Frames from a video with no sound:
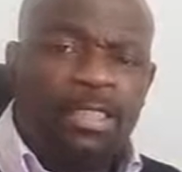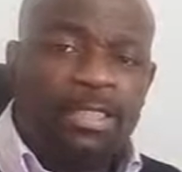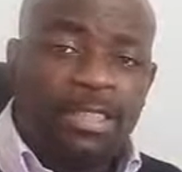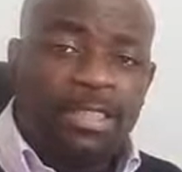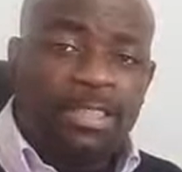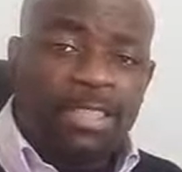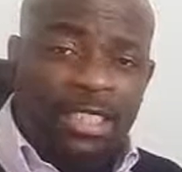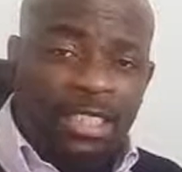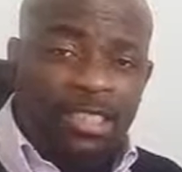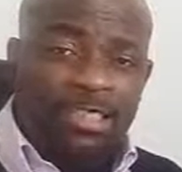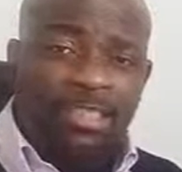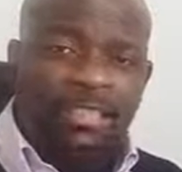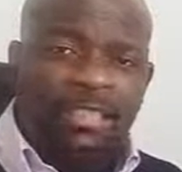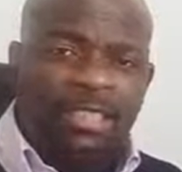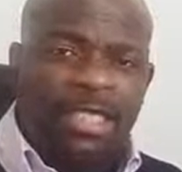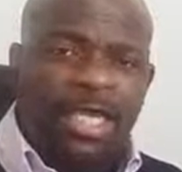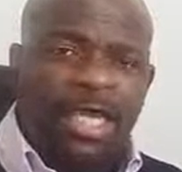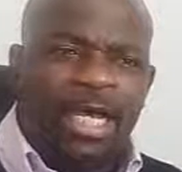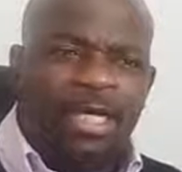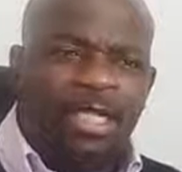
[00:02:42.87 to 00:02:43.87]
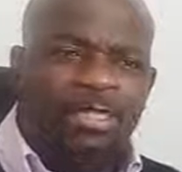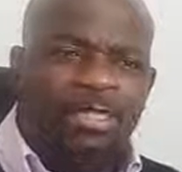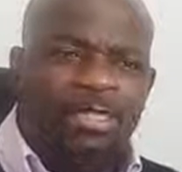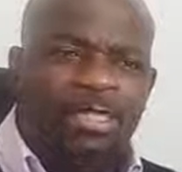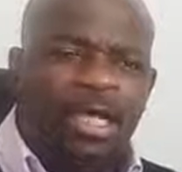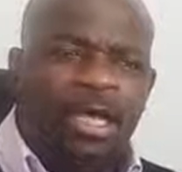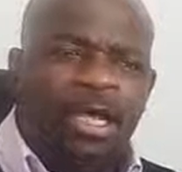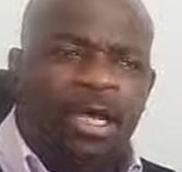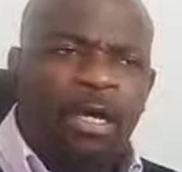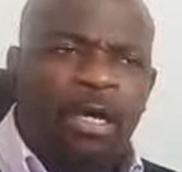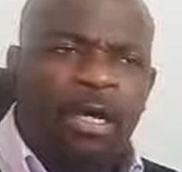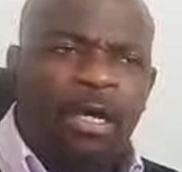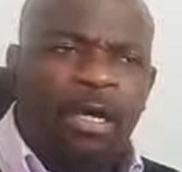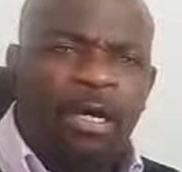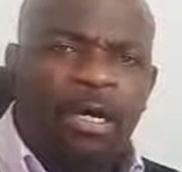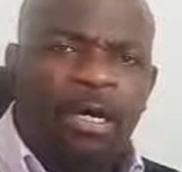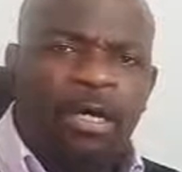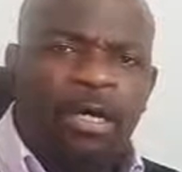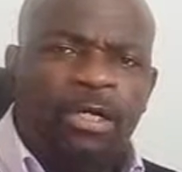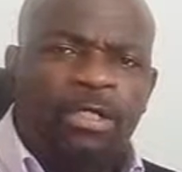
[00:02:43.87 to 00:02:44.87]
this insight
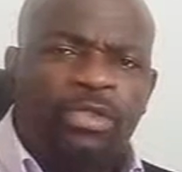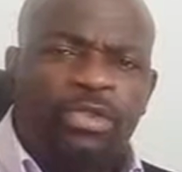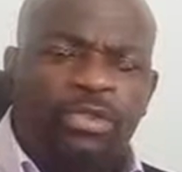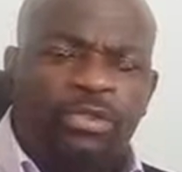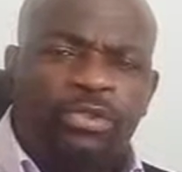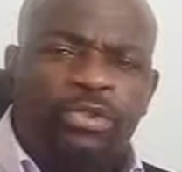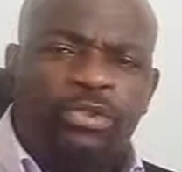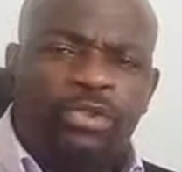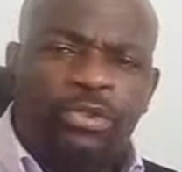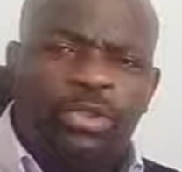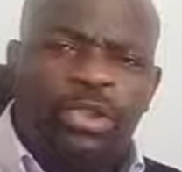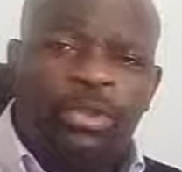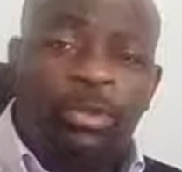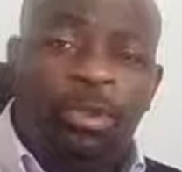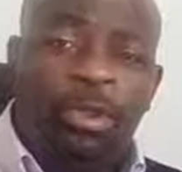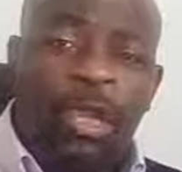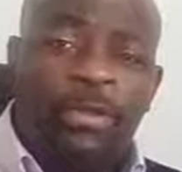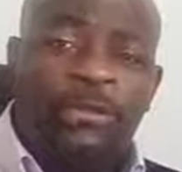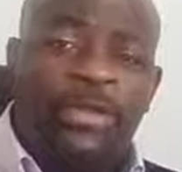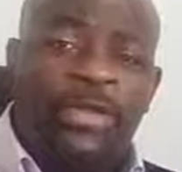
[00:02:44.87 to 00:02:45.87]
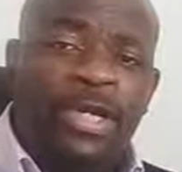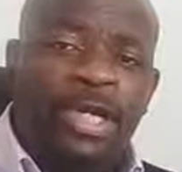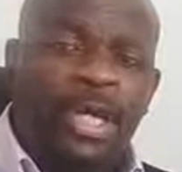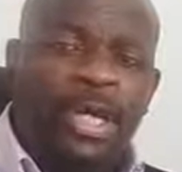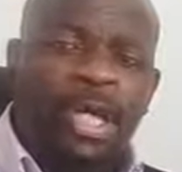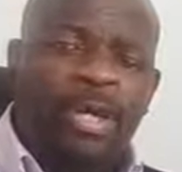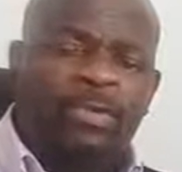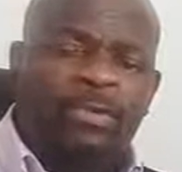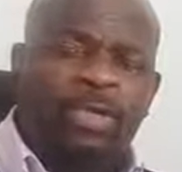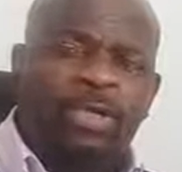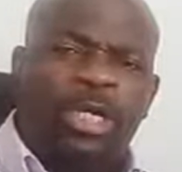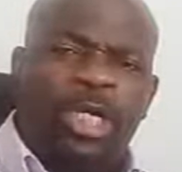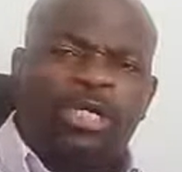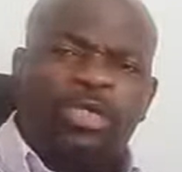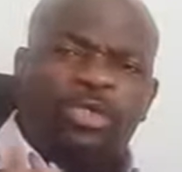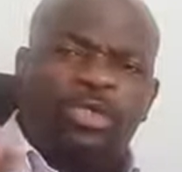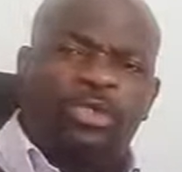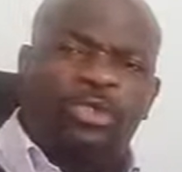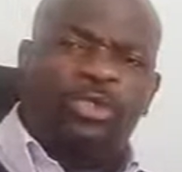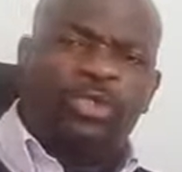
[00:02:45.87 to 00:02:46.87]
to the webinar. I'm gonna
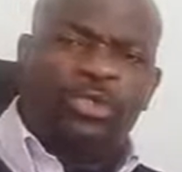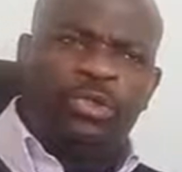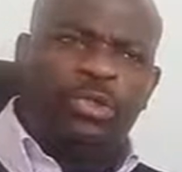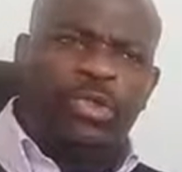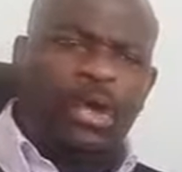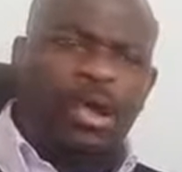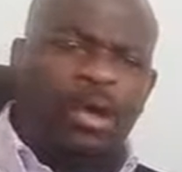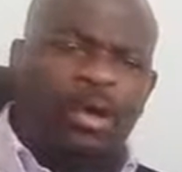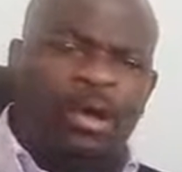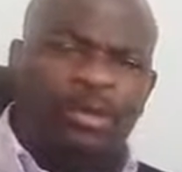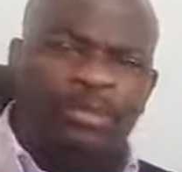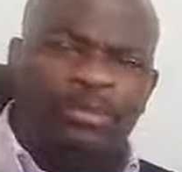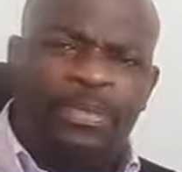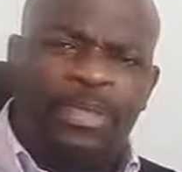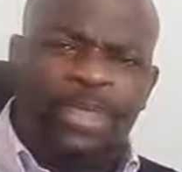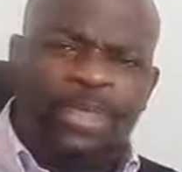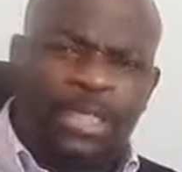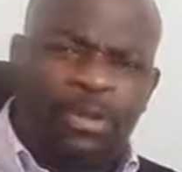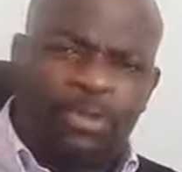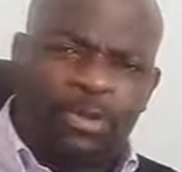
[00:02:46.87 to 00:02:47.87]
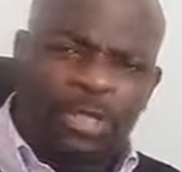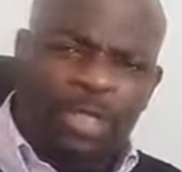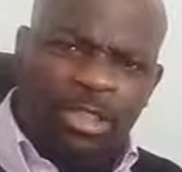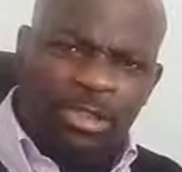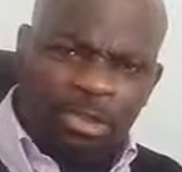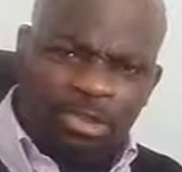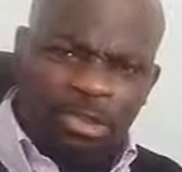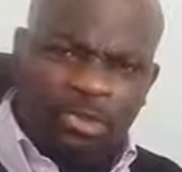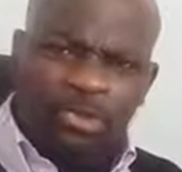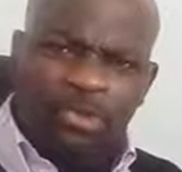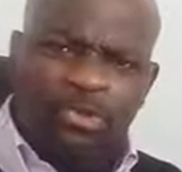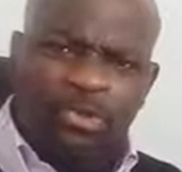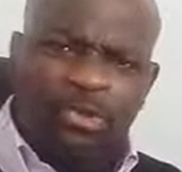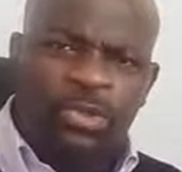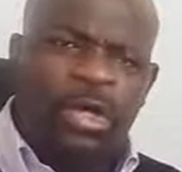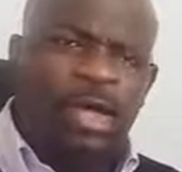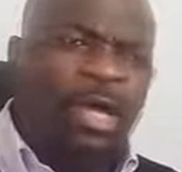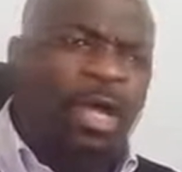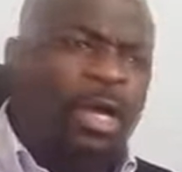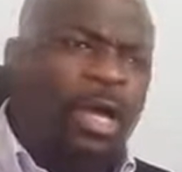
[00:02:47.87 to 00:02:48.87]
show you our page. I'm gonna show
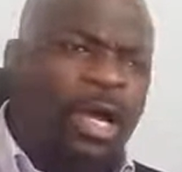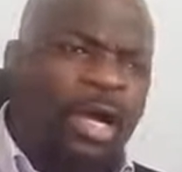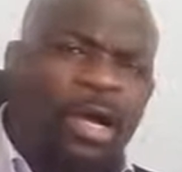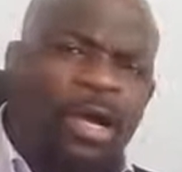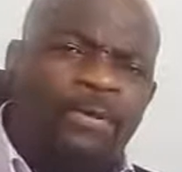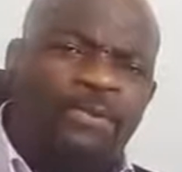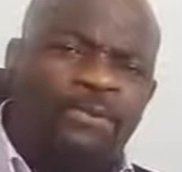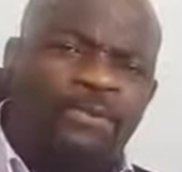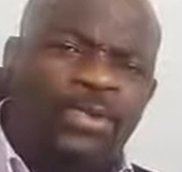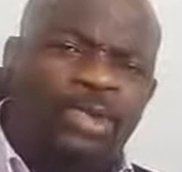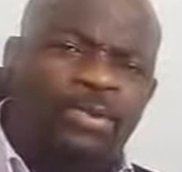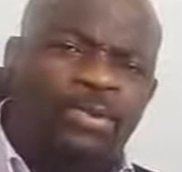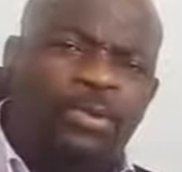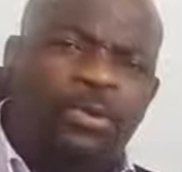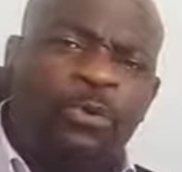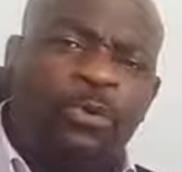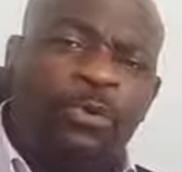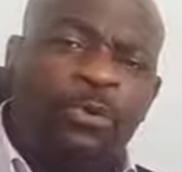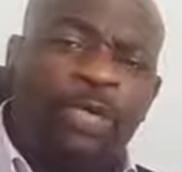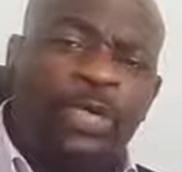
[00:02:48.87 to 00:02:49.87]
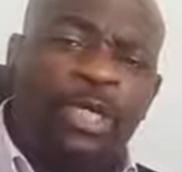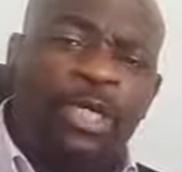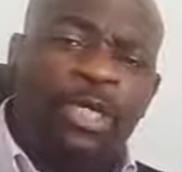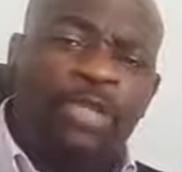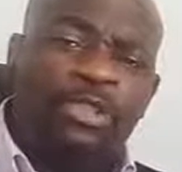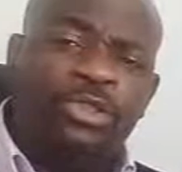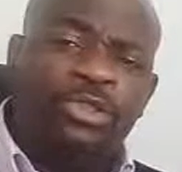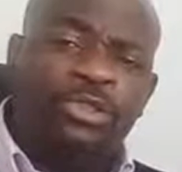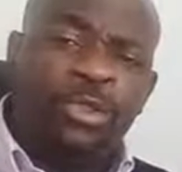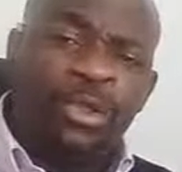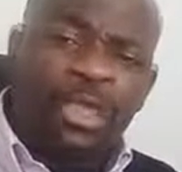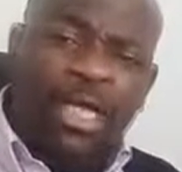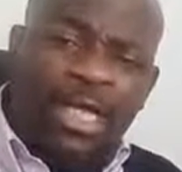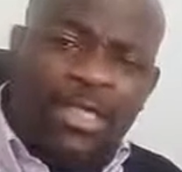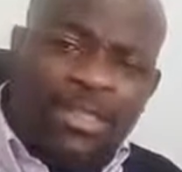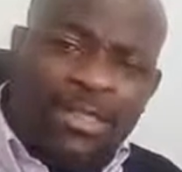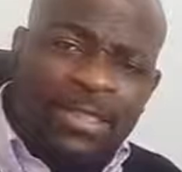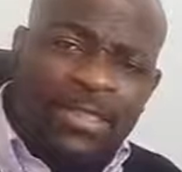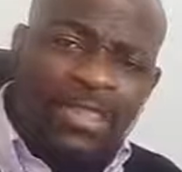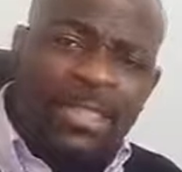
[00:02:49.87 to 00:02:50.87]
you our Facebook page. You're
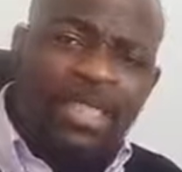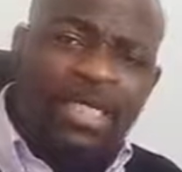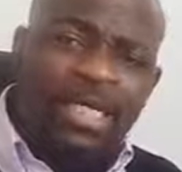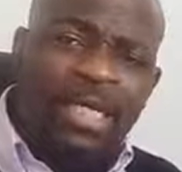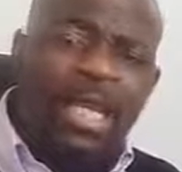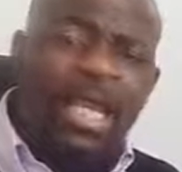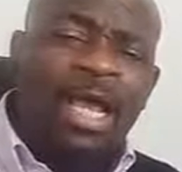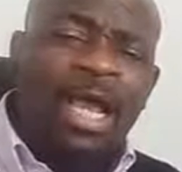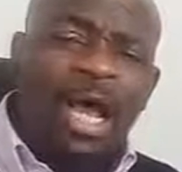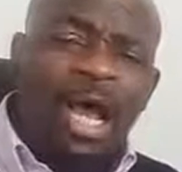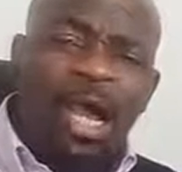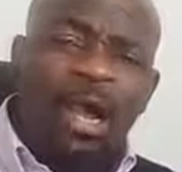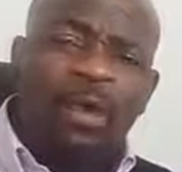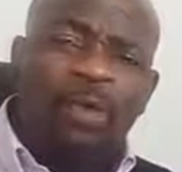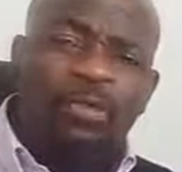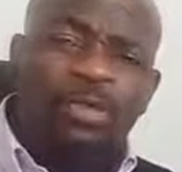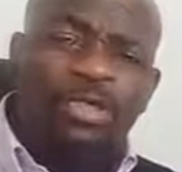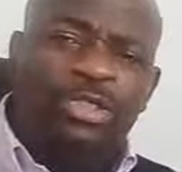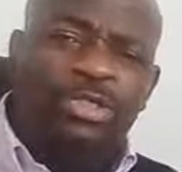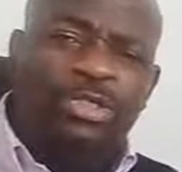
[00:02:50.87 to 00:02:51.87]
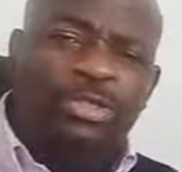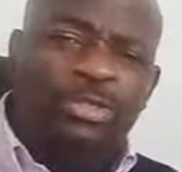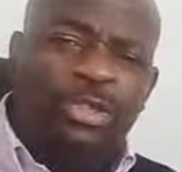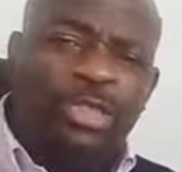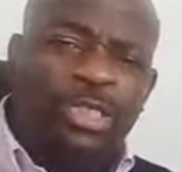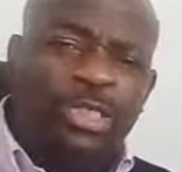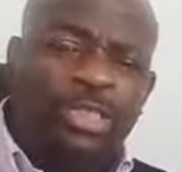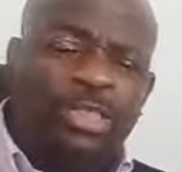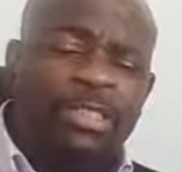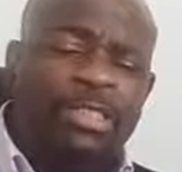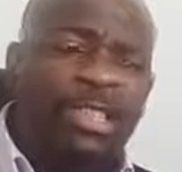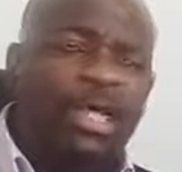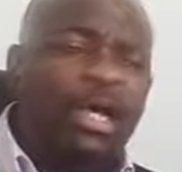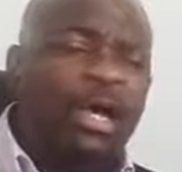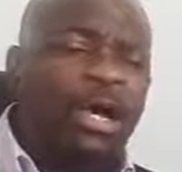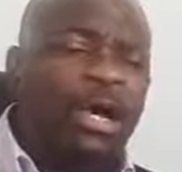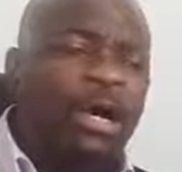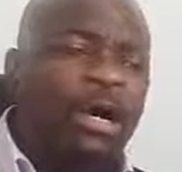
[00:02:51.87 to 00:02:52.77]
gonna see how we do this